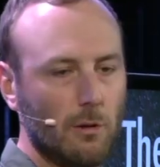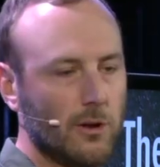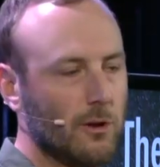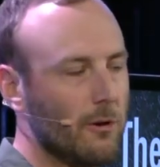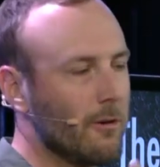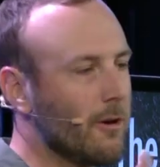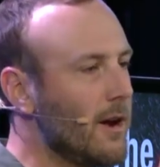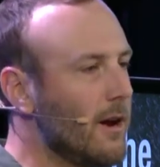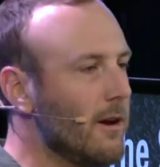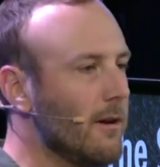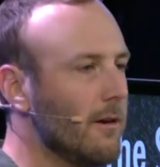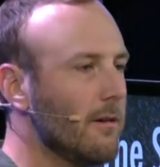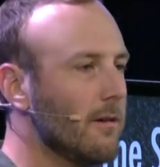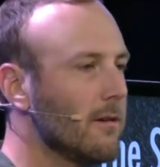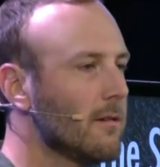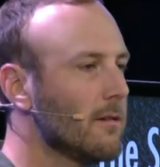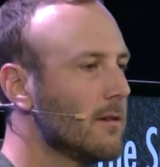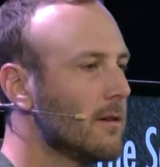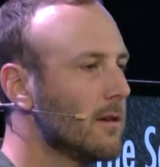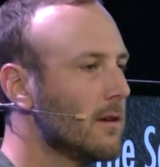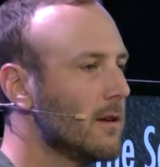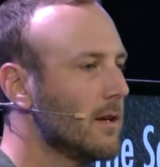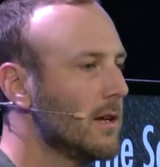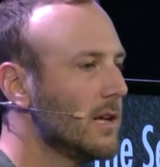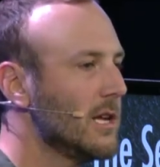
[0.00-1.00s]
But you're here.
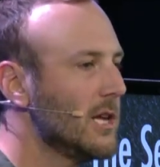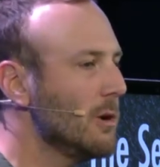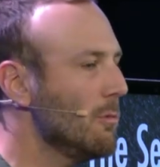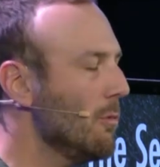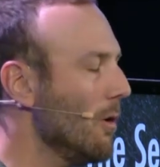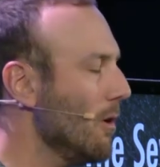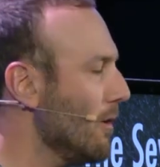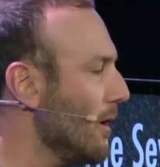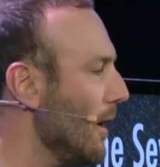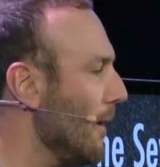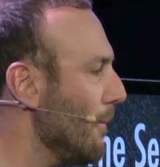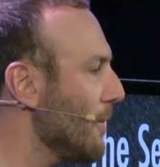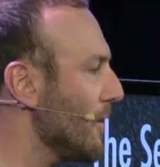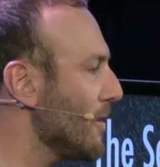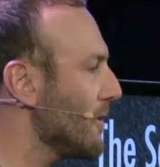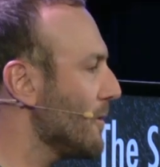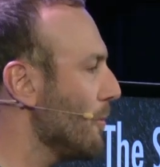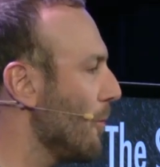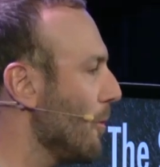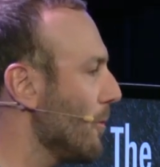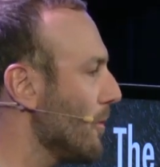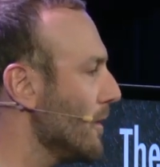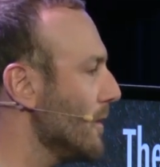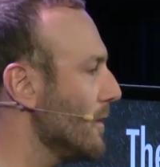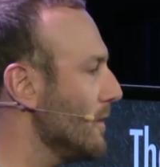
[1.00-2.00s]
You woke up
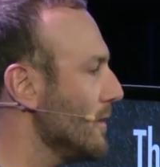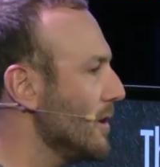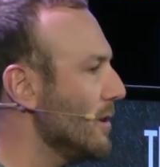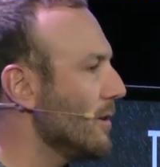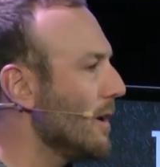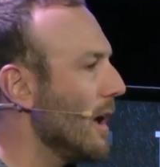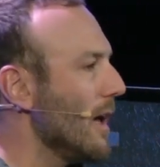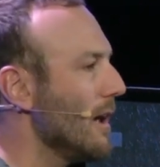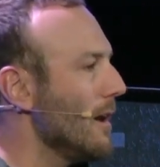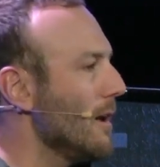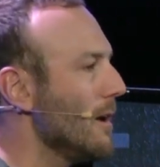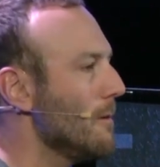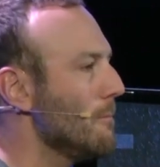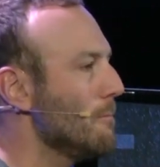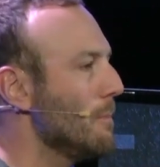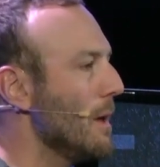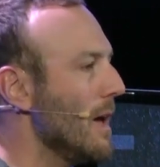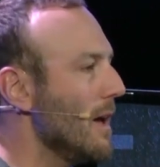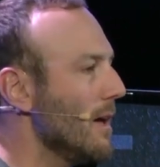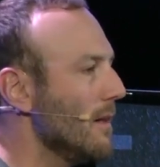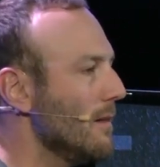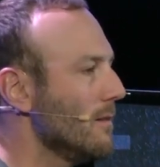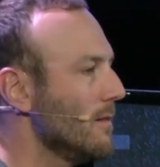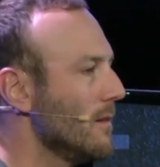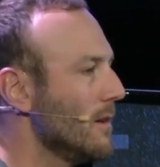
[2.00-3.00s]
this morning. You got out of
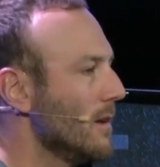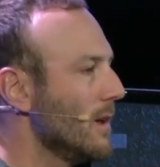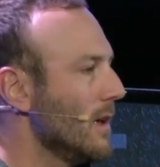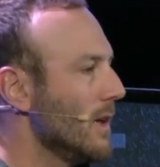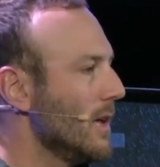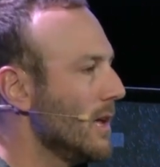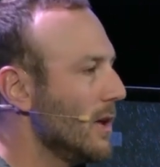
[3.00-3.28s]
bed.